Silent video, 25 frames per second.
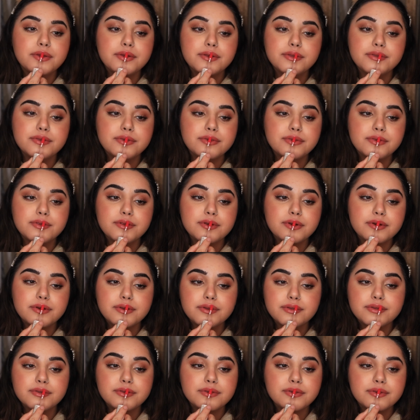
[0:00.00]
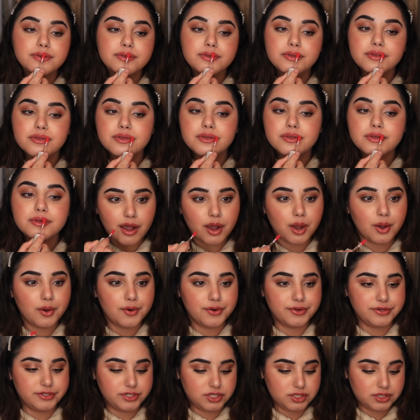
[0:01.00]
This is nice.
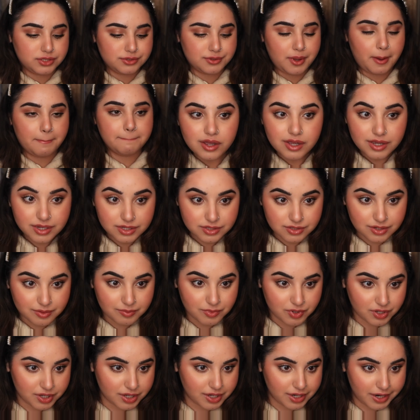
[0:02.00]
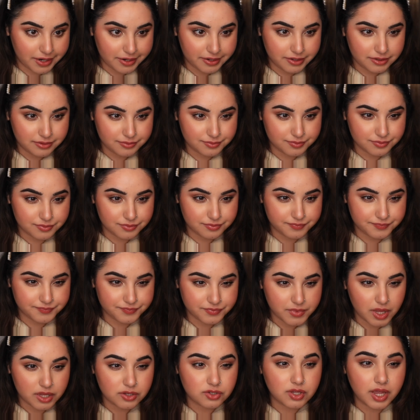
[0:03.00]
Gorgeous. So I'm looking at it.
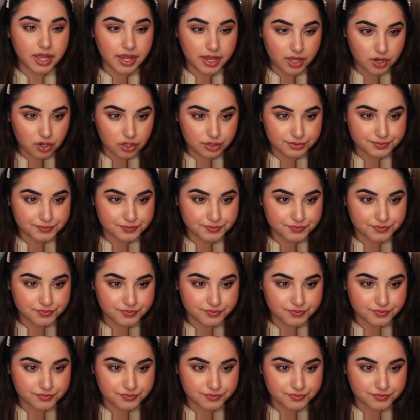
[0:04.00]
Head on.